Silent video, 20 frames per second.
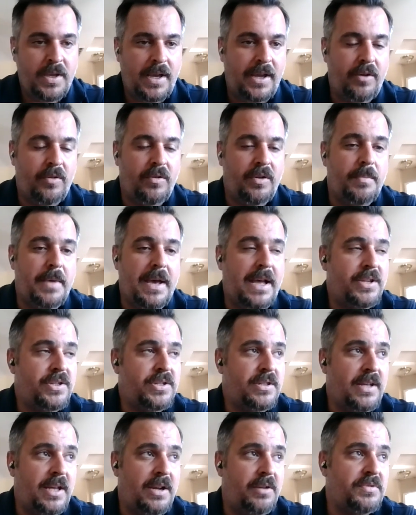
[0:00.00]
I
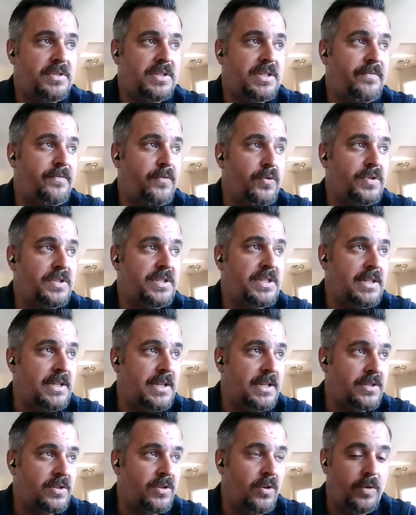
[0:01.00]
don't foresee
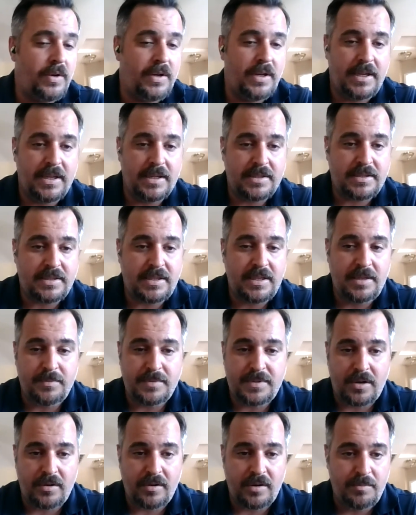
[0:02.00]
us going against
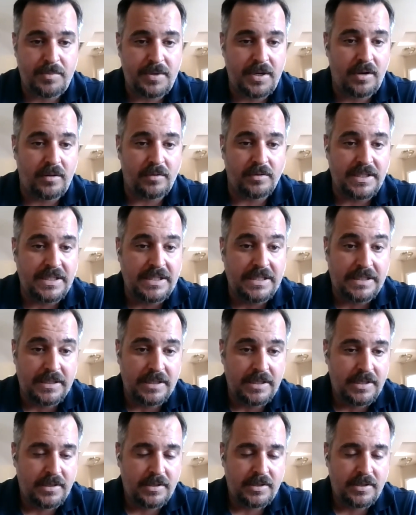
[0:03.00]
teams that are going to be in our league.